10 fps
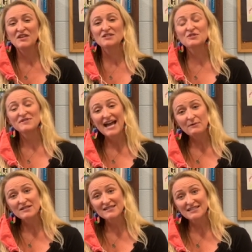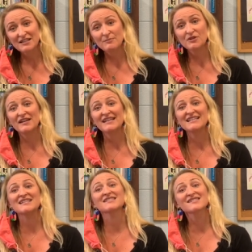So now with C Club, you're going to
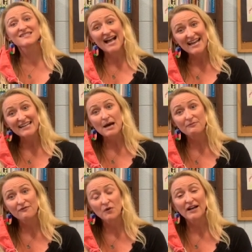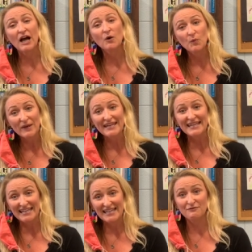need to sign up for it a
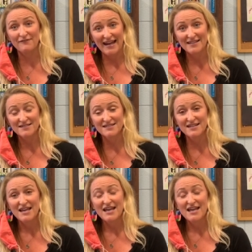week in advance.